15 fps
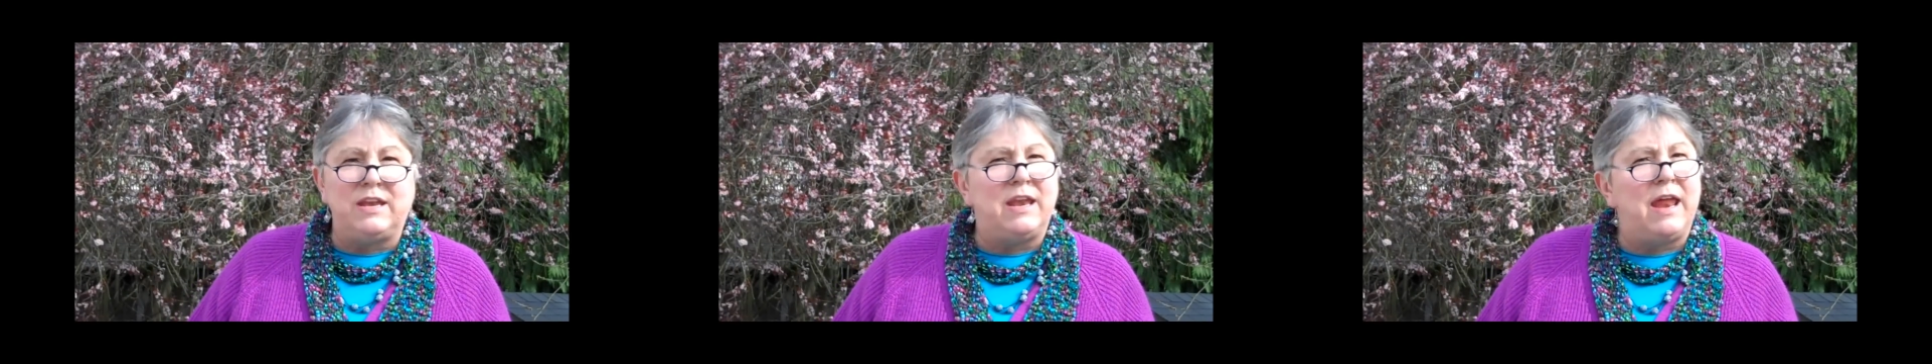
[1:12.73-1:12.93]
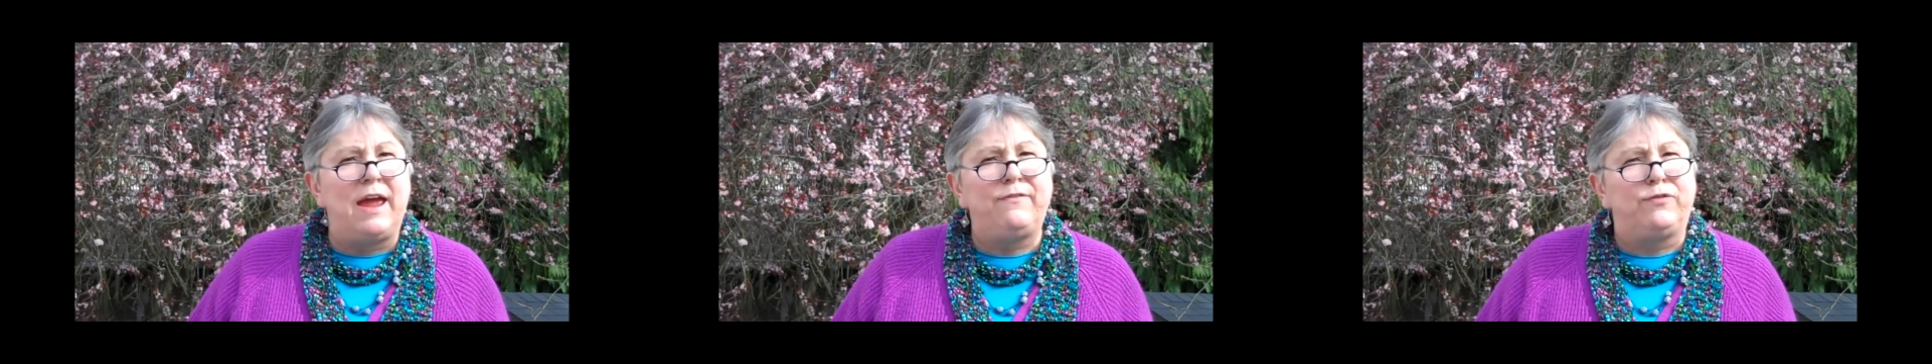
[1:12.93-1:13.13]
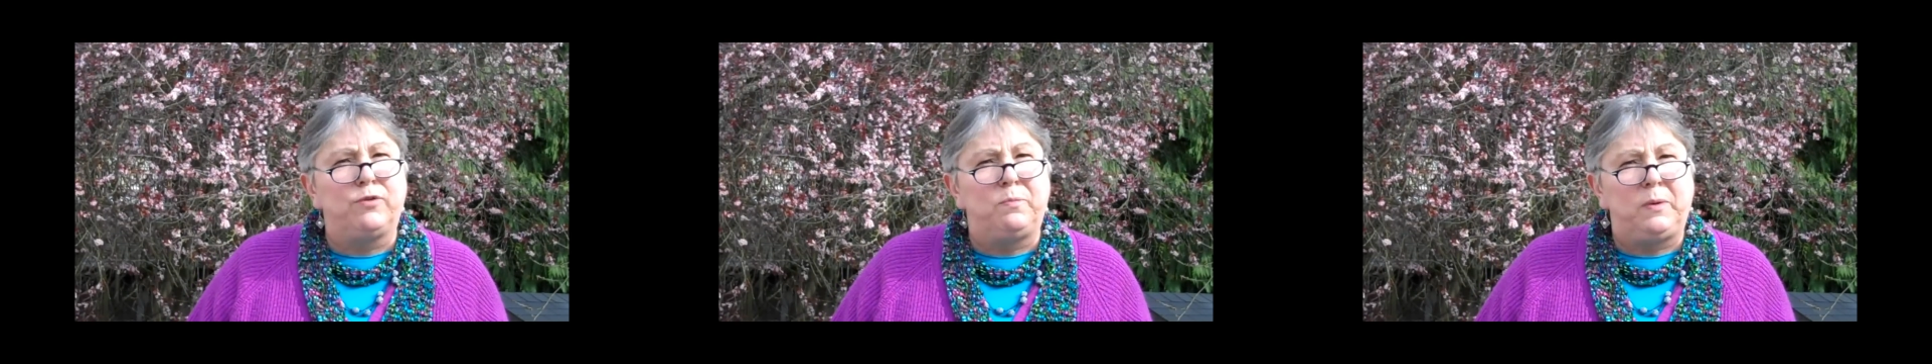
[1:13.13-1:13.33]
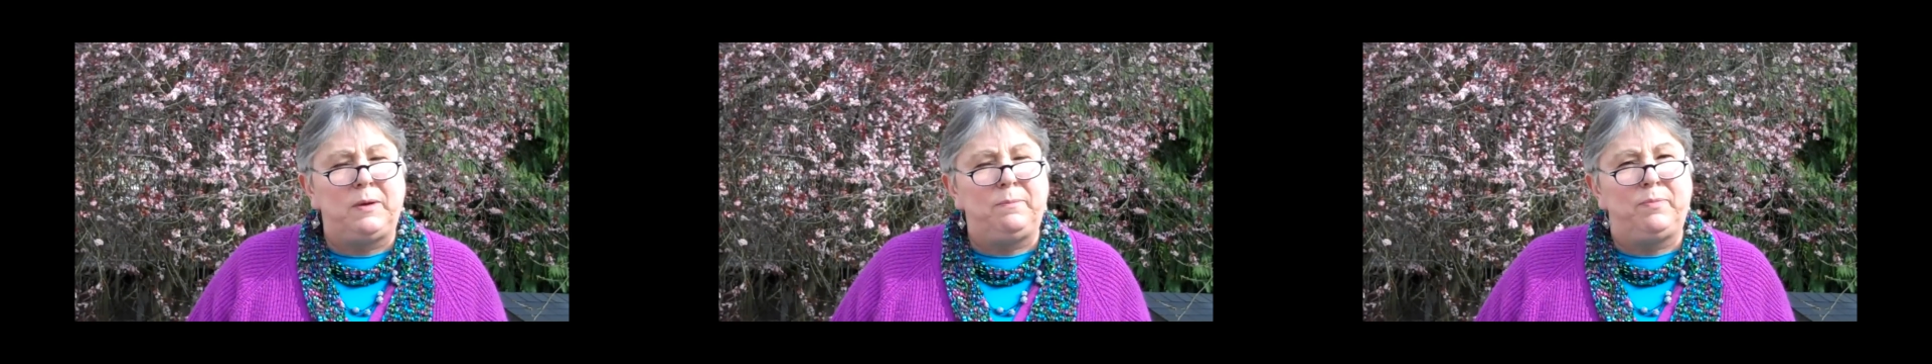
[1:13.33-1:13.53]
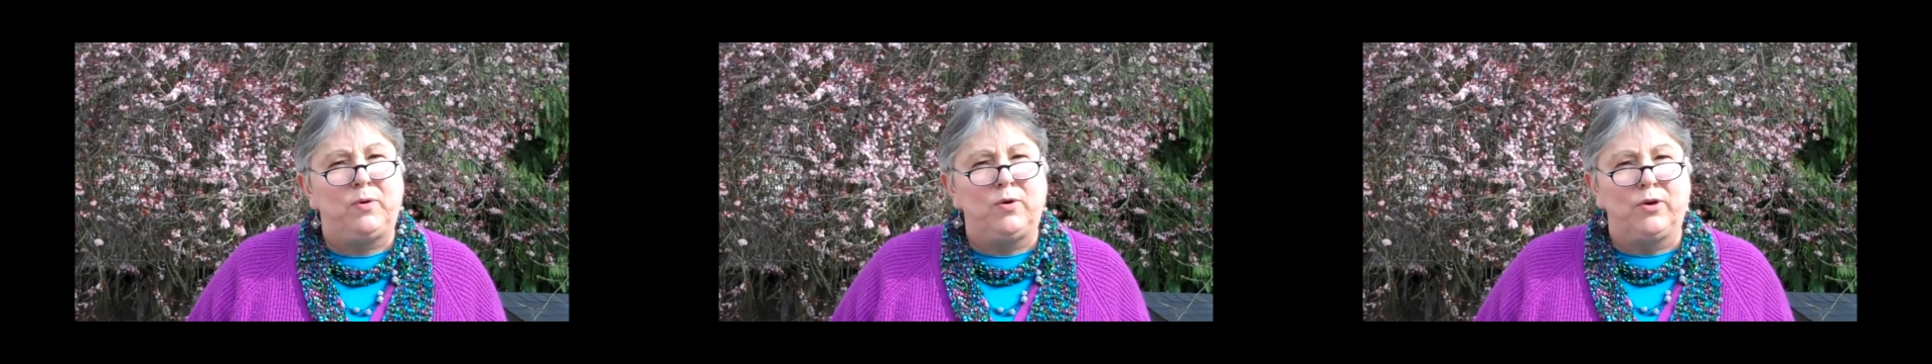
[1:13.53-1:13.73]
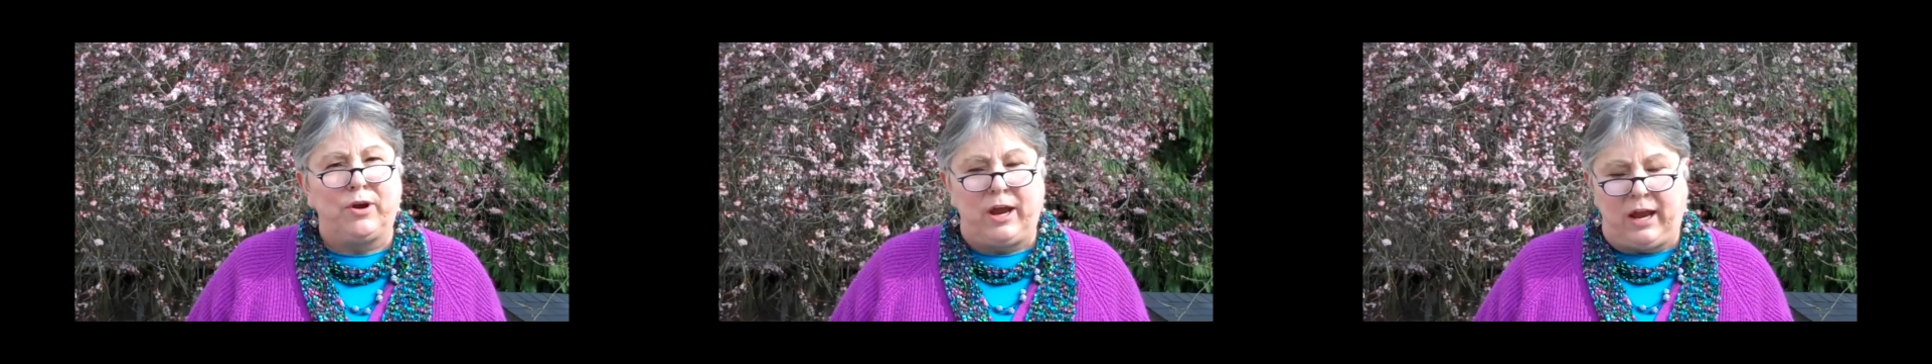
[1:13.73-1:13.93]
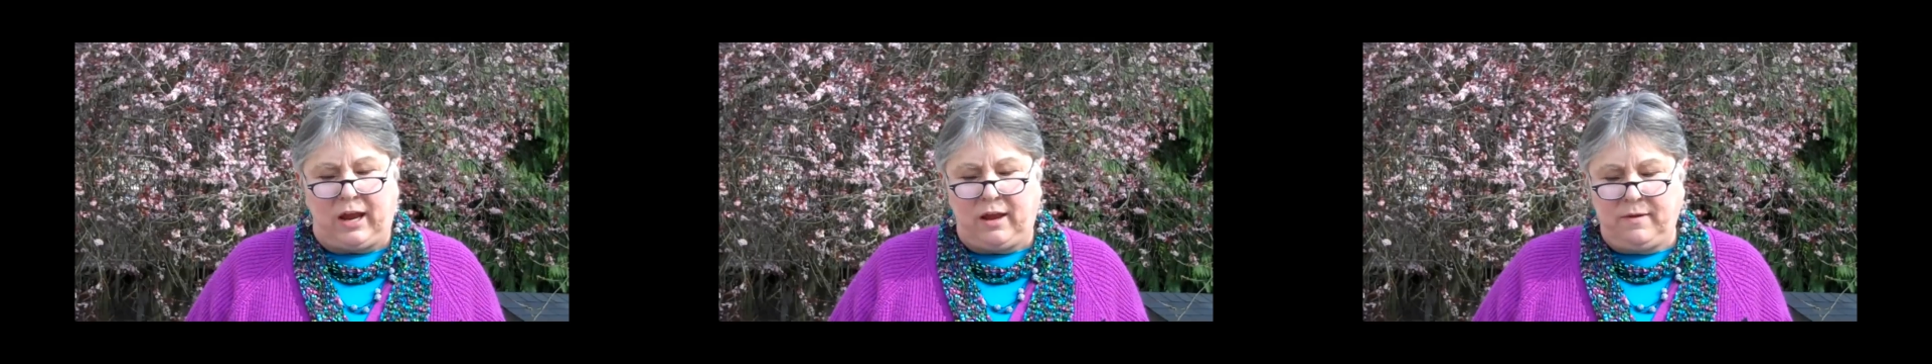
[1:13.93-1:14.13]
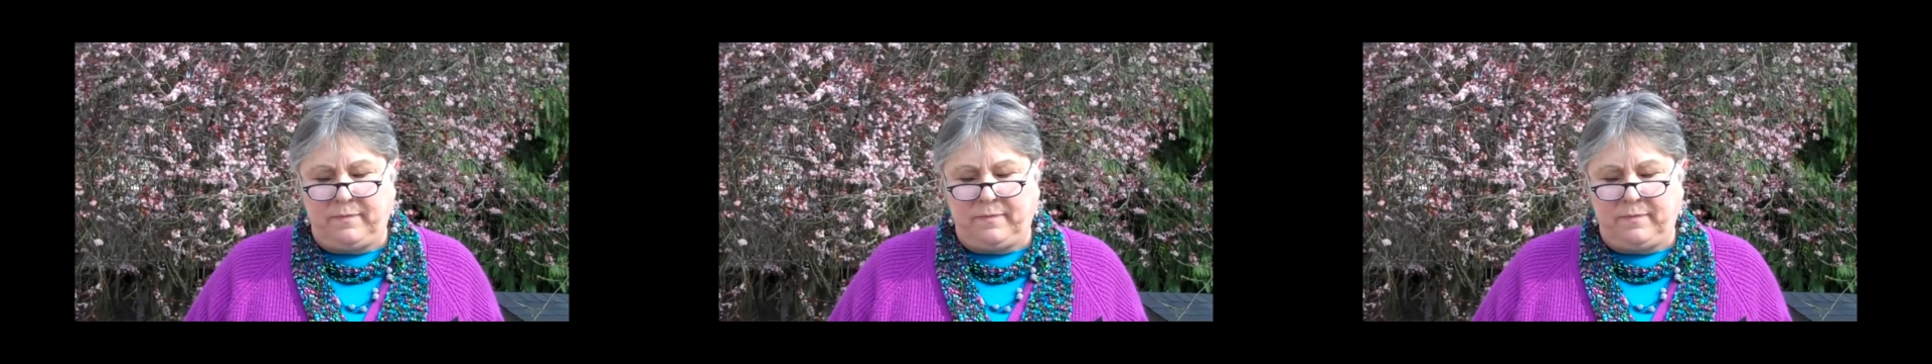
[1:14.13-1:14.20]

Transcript: never be boring.